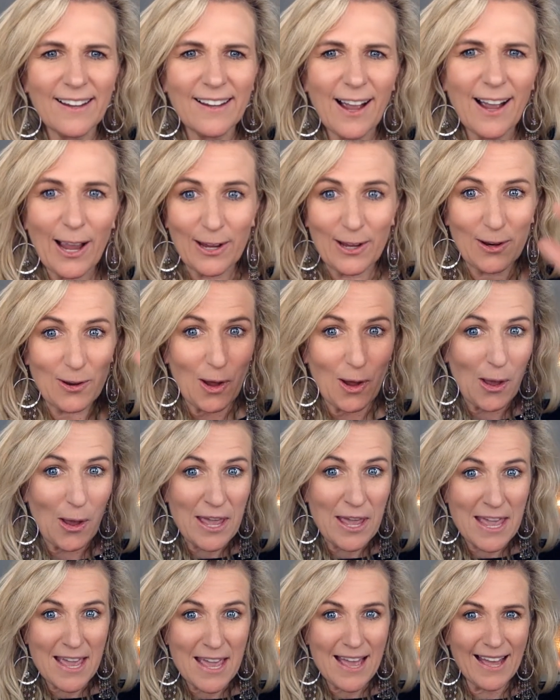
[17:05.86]
I can go
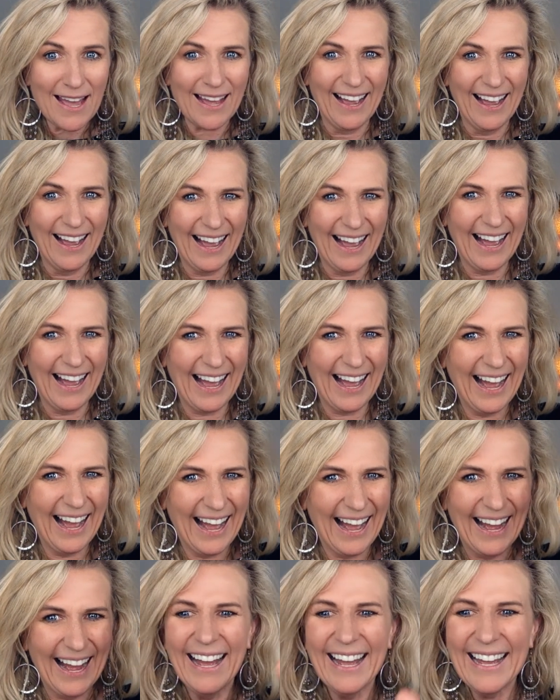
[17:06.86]
here
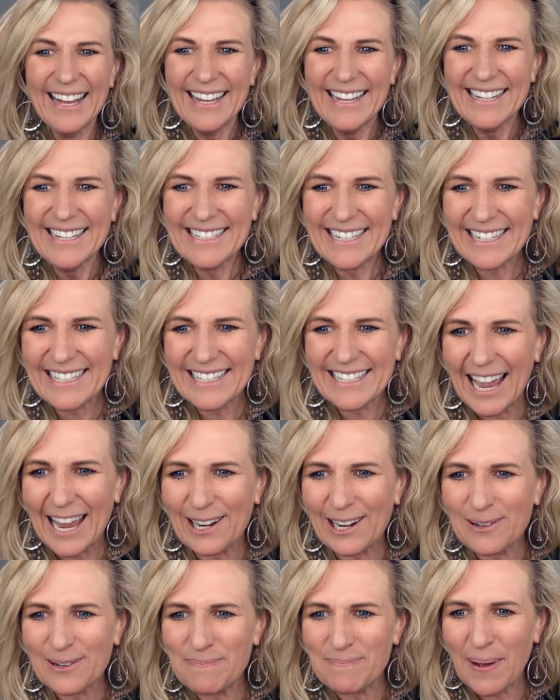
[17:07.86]
to
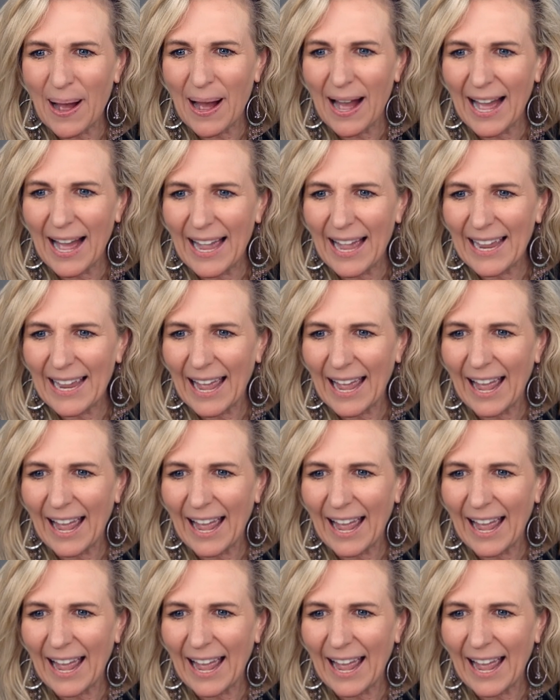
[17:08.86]
say goodbye,